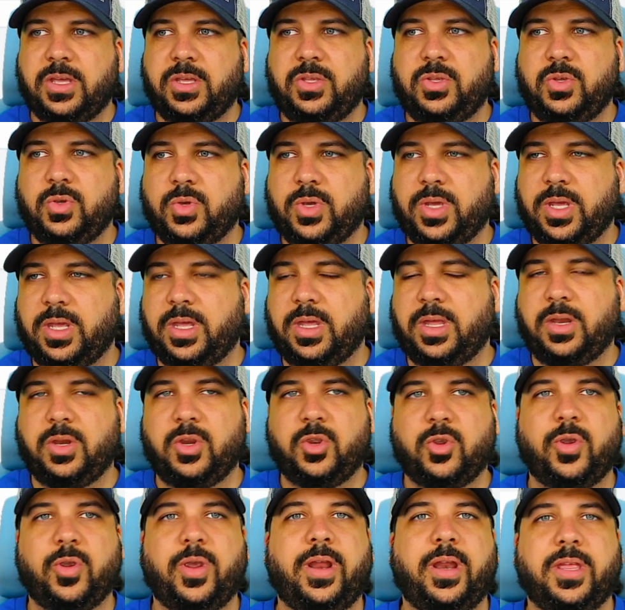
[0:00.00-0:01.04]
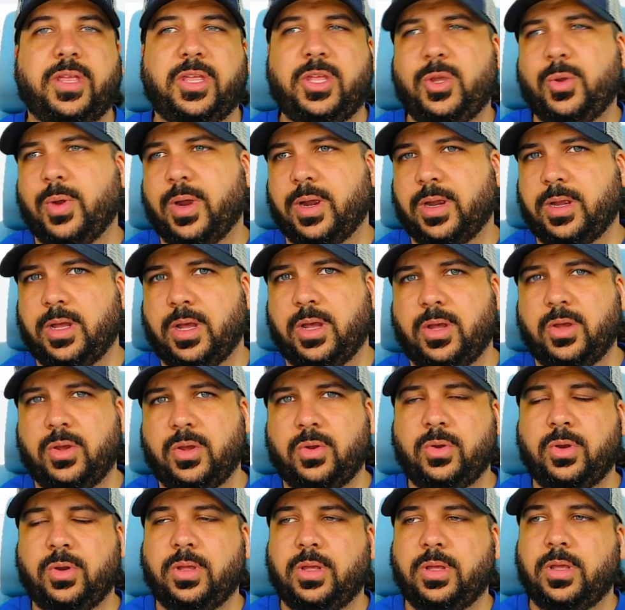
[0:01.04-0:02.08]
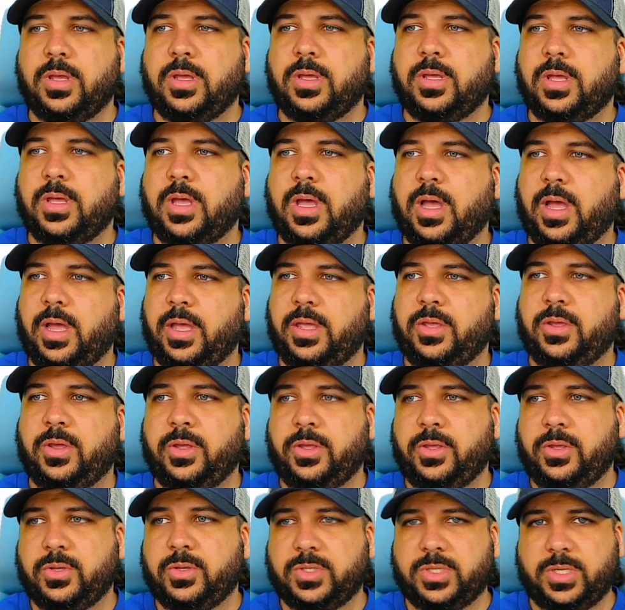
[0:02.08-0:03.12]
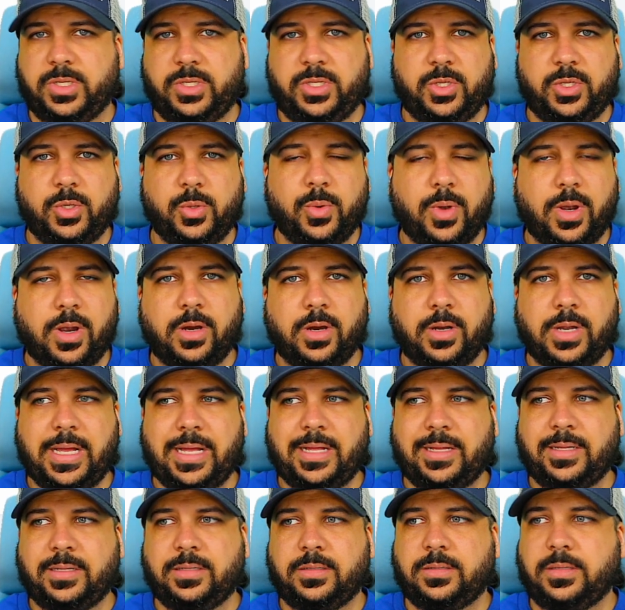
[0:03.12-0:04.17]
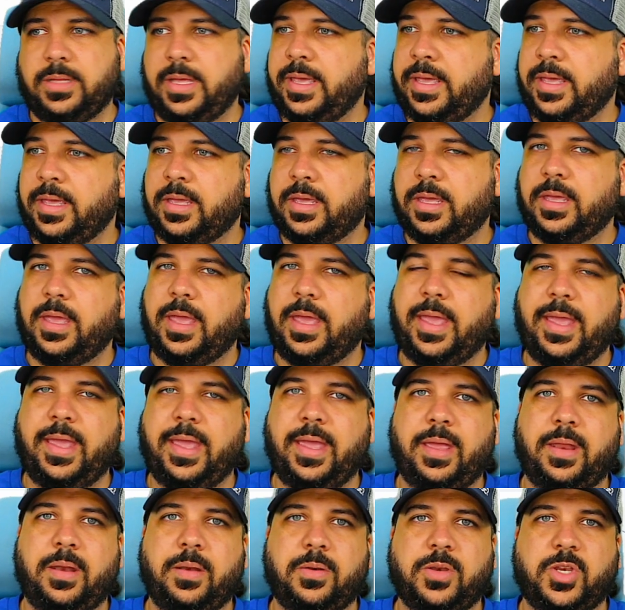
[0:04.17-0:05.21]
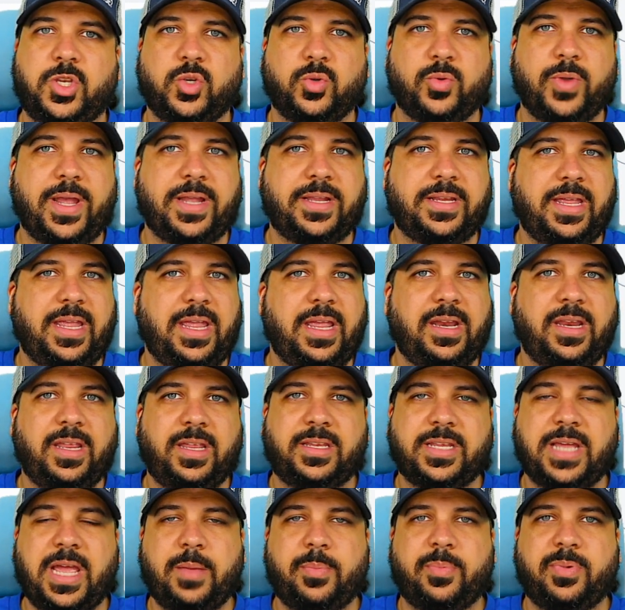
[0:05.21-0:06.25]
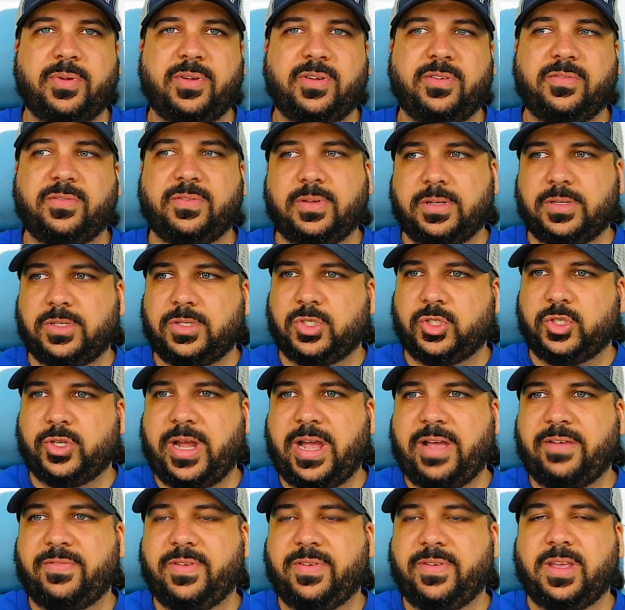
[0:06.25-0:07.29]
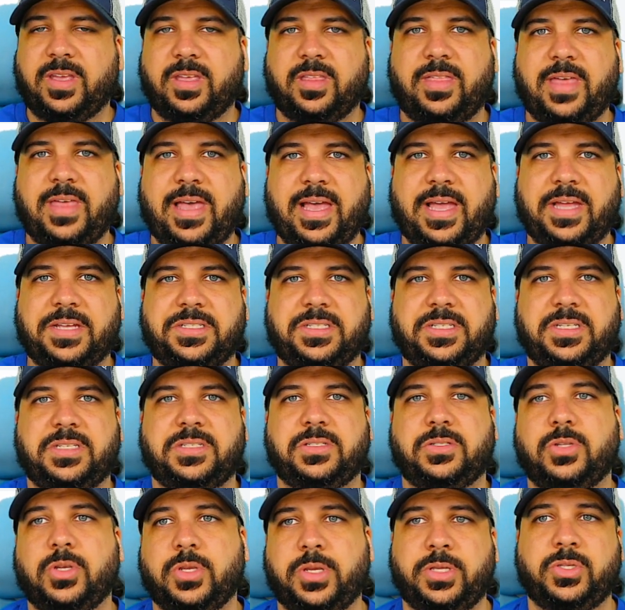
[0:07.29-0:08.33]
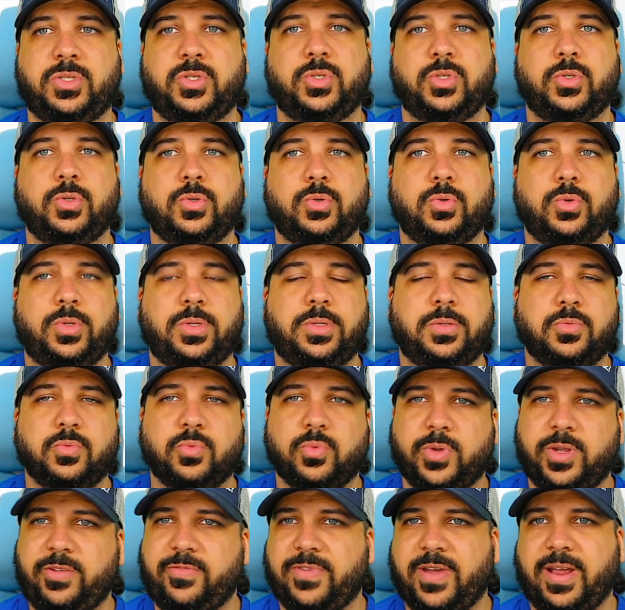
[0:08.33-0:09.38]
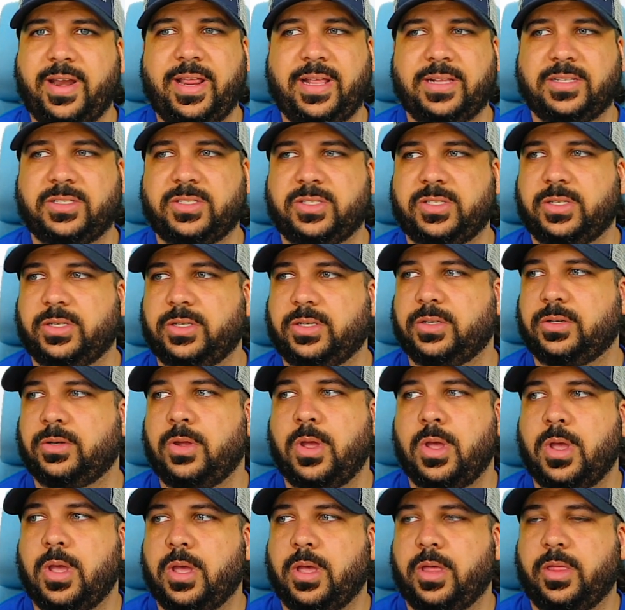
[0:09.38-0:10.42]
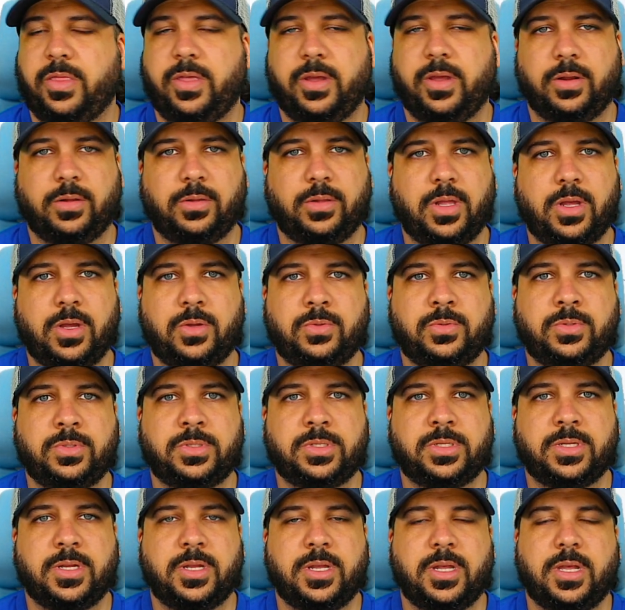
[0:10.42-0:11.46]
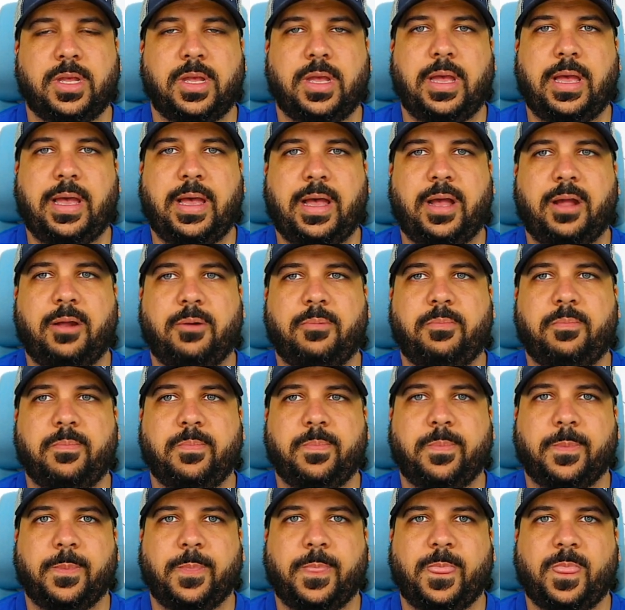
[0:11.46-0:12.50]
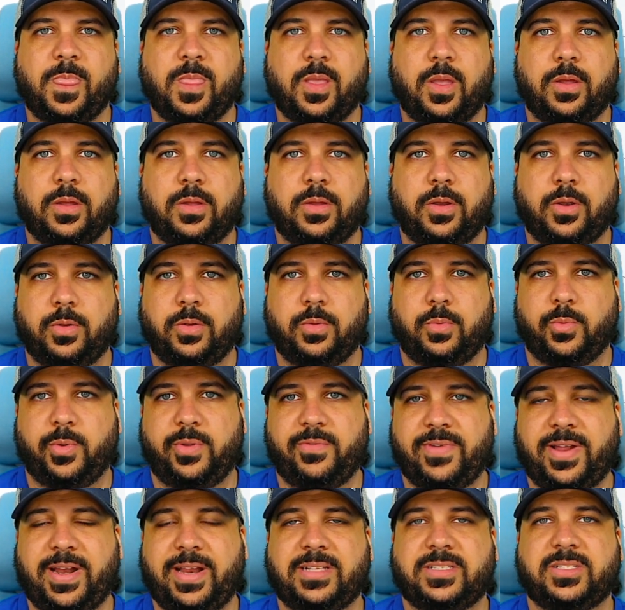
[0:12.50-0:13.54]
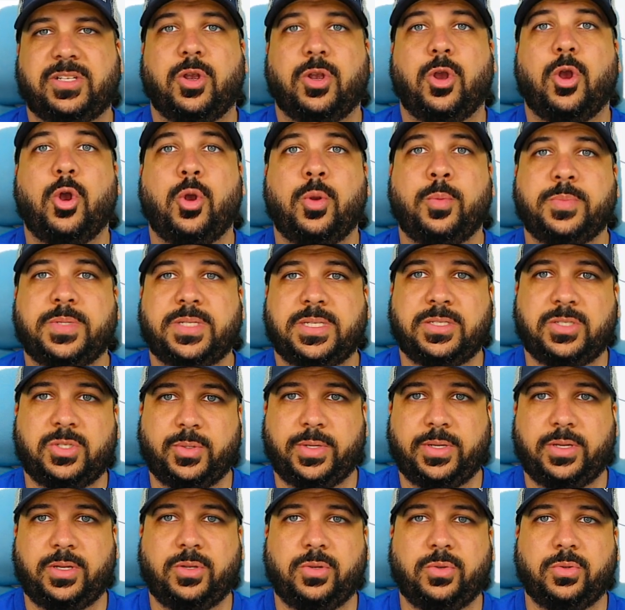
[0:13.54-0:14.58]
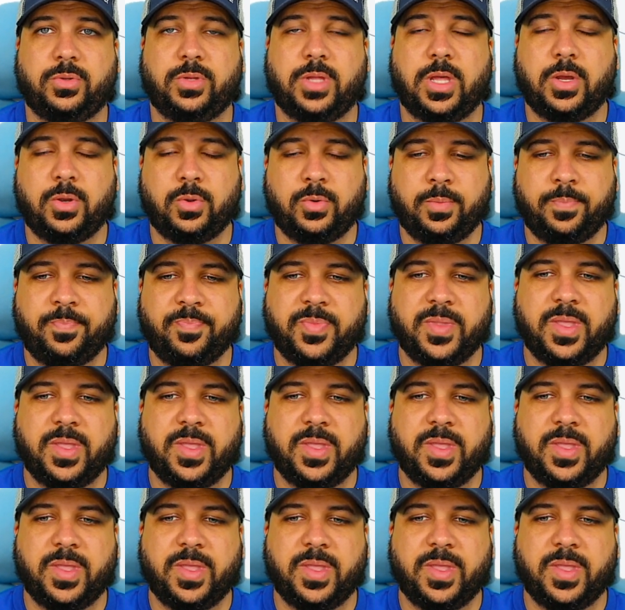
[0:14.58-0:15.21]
You can create a QR code. You can use a URL link and direct any type of traffic that is looking to refinance their loans, or refinance their homes into a new loan,